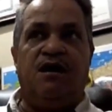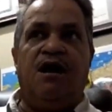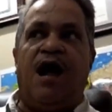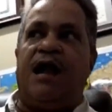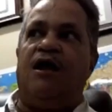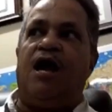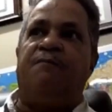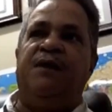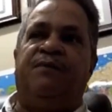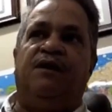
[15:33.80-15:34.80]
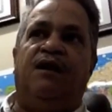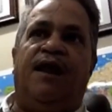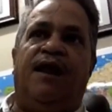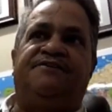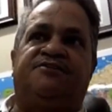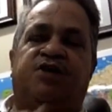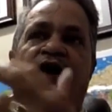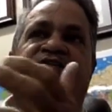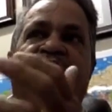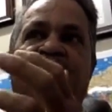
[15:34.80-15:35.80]
And a lot of people like to
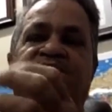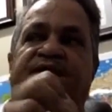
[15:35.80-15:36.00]
talk things,